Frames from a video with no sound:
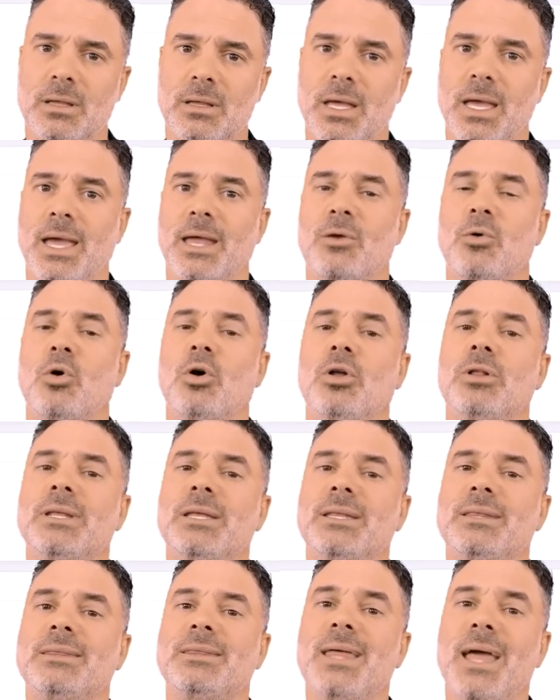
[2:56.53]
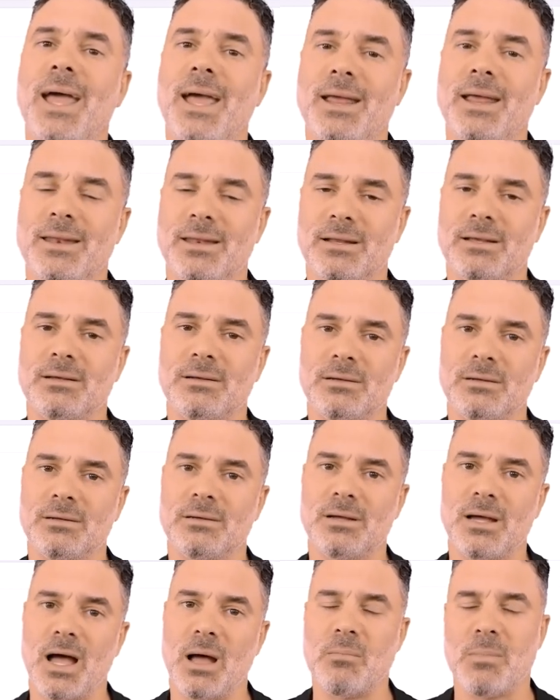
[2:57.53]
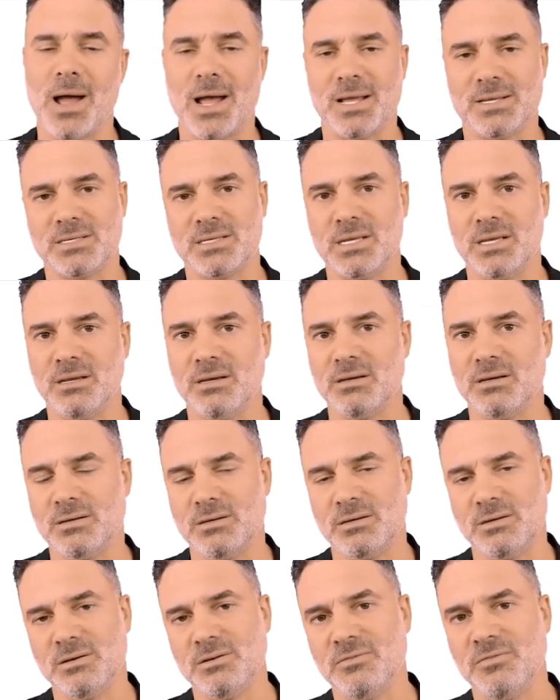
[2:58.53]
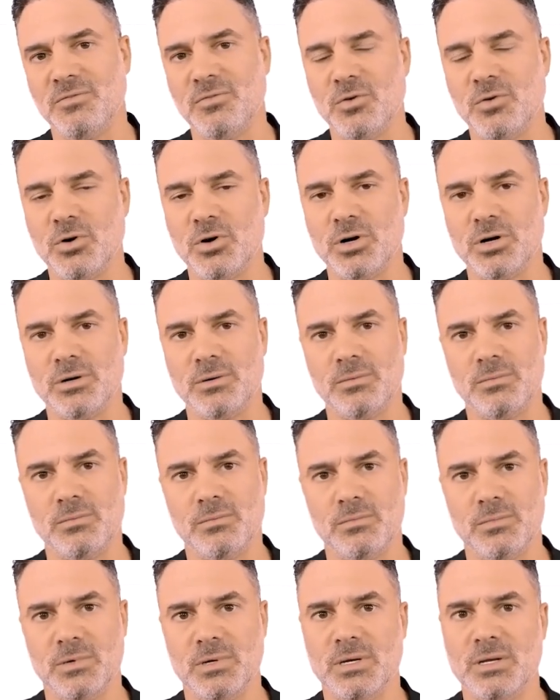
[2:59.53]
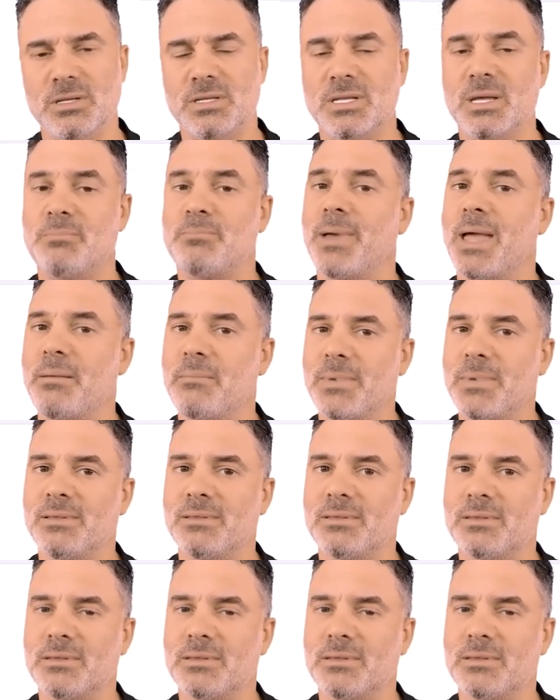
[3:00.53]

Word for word: and only then I'm asking for the payment